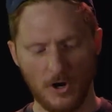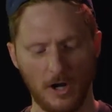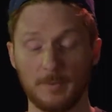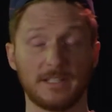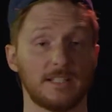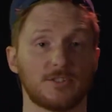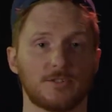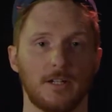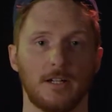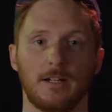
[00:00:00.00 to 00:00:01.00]
all right, but
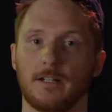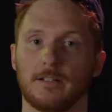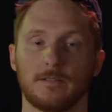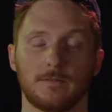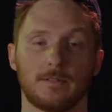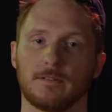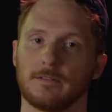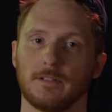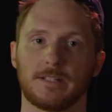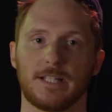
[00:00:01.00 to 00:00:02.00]
let's uh,
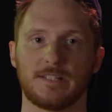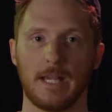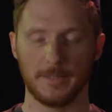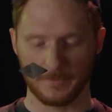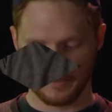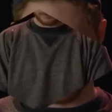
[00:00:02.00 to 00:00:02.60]
let's get salmon.